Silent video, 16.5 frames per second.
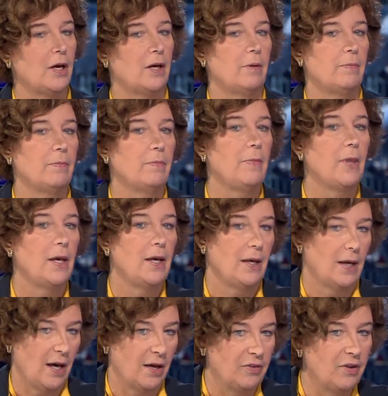
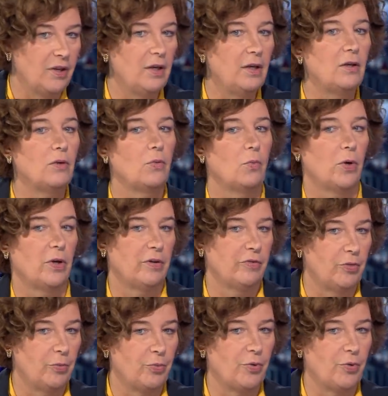I think one of the